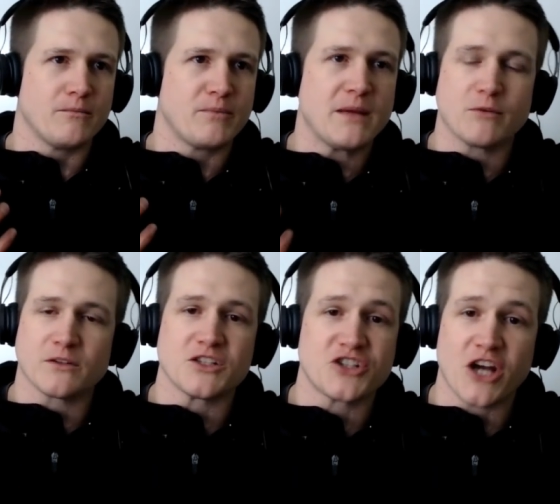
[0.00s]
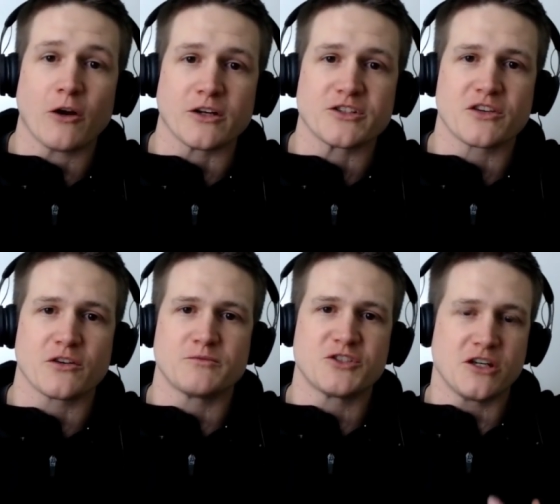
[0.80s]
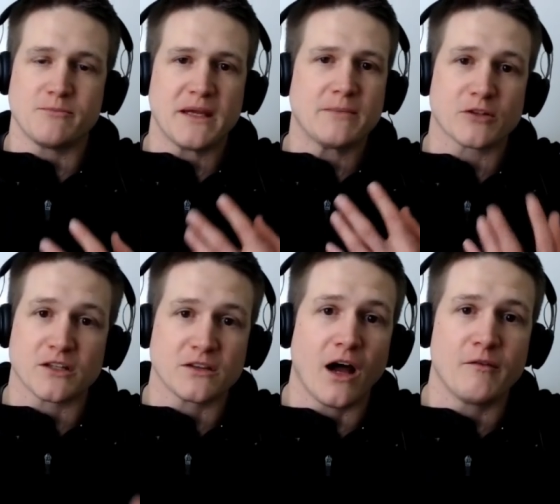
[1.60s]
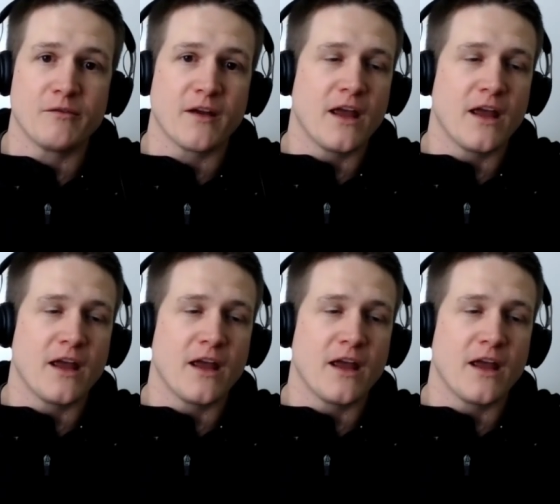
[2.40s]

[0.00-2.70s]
people to cherish. They're people to love.